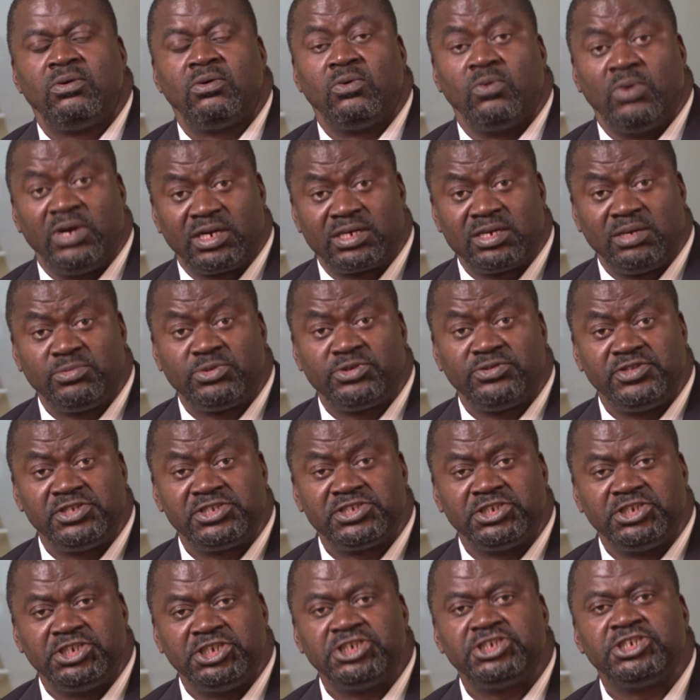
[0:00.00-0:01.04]
Welcome to this
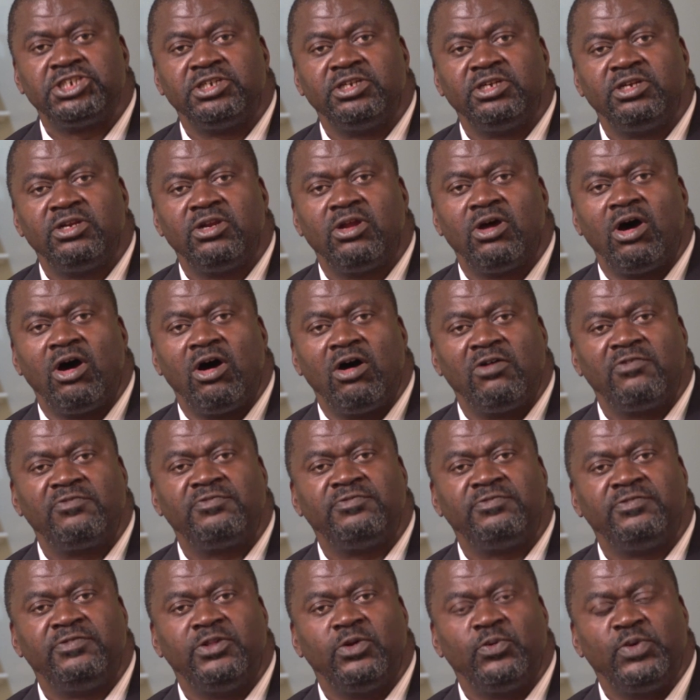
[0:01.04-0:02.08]
edition of
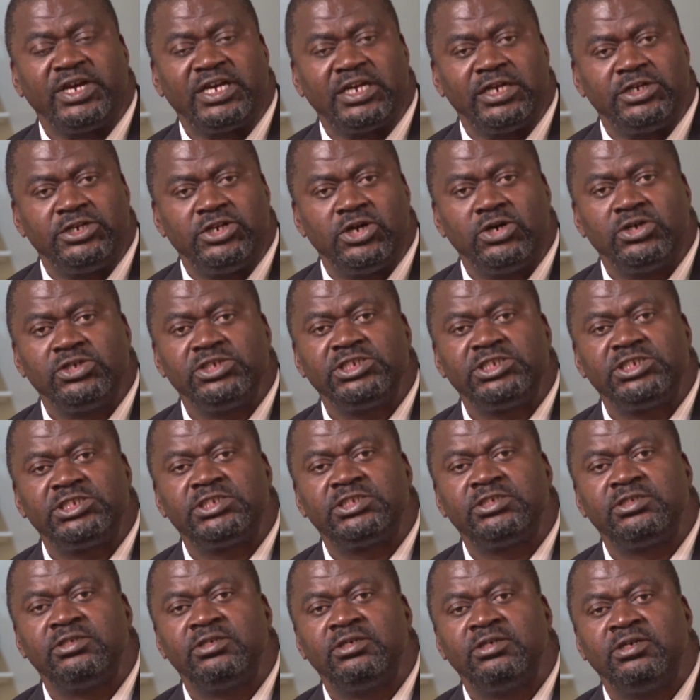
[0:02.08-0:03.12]
the Weekly
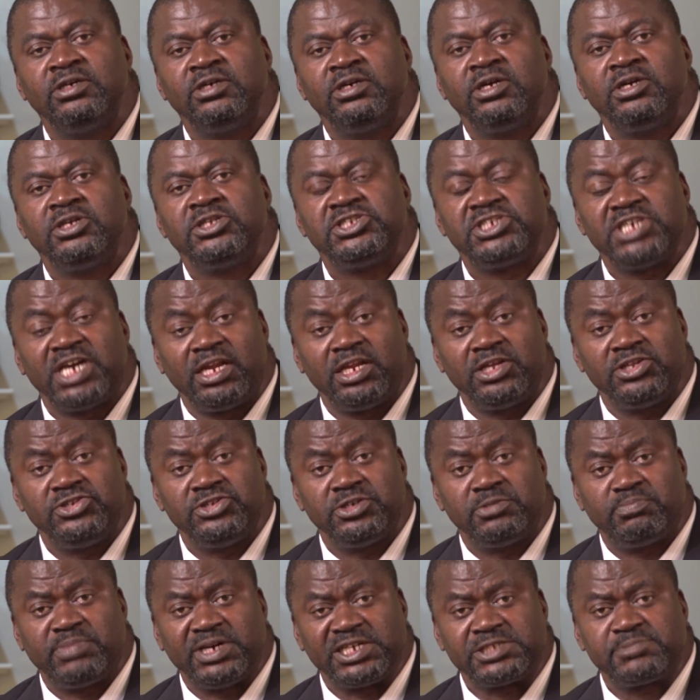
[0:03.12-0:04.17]
Dose, Challenge
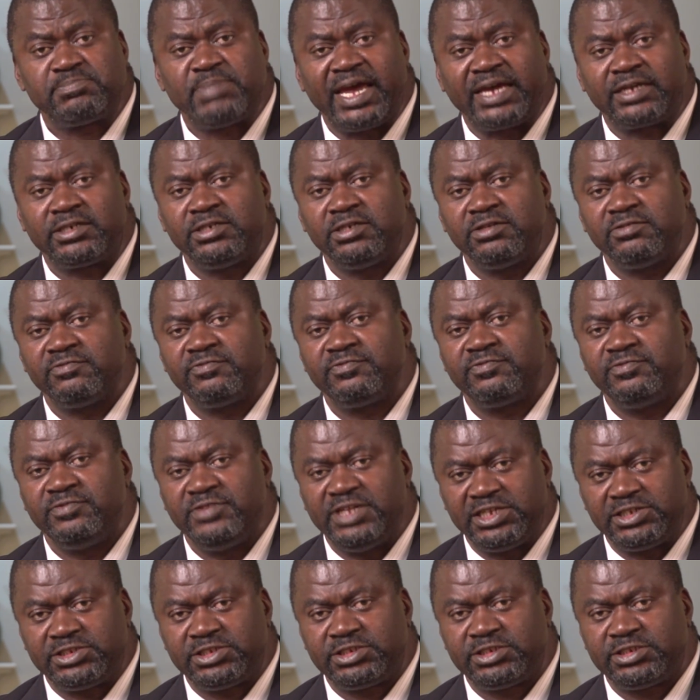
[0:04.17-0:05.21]
Your Perspective.
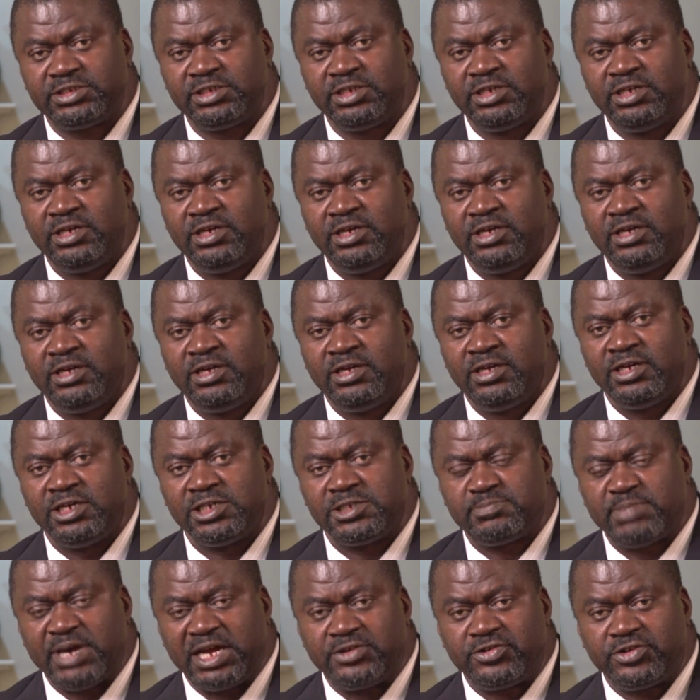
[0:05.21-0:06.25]
This is
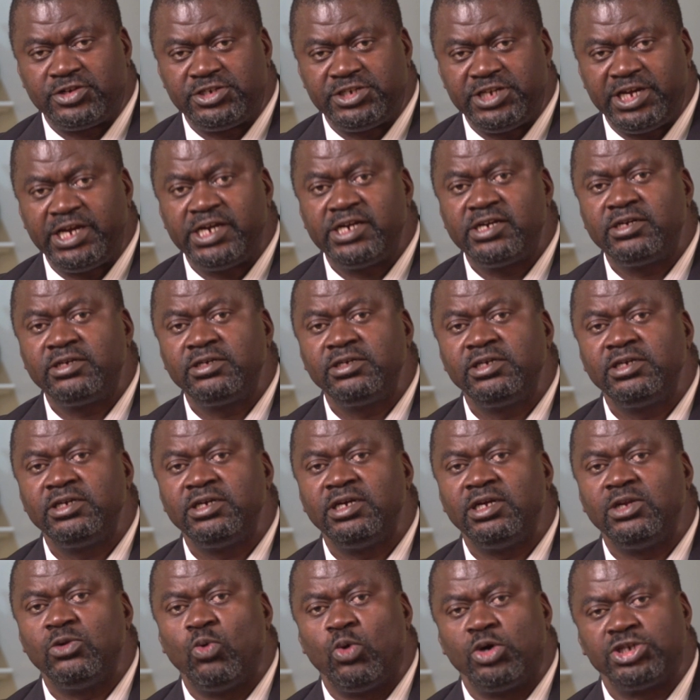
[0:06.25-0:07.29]
Patrick Dare
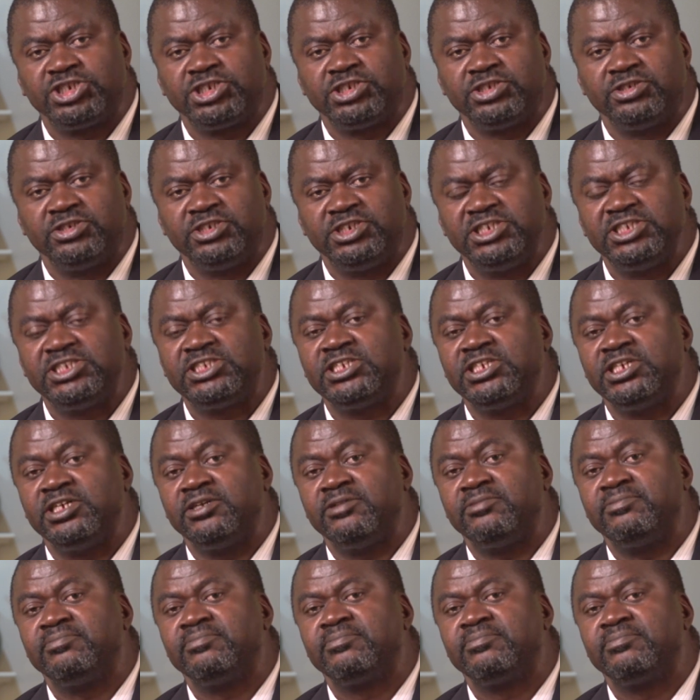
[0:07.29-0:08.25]
in Washington, D.C.